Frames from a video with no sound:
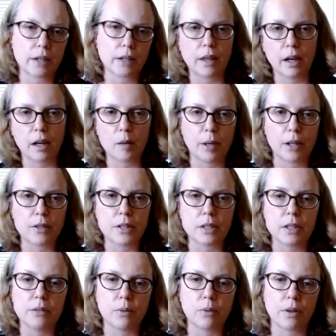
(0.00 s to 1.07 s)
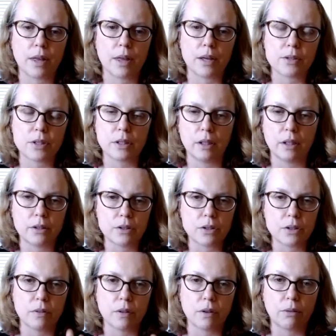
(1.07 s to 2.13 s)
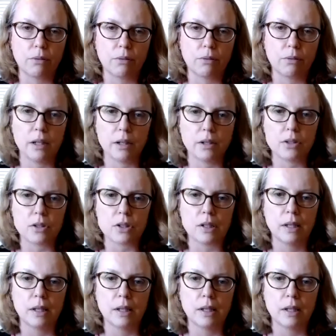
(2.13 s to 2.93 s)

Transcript: they got about $64,000 over 3 years.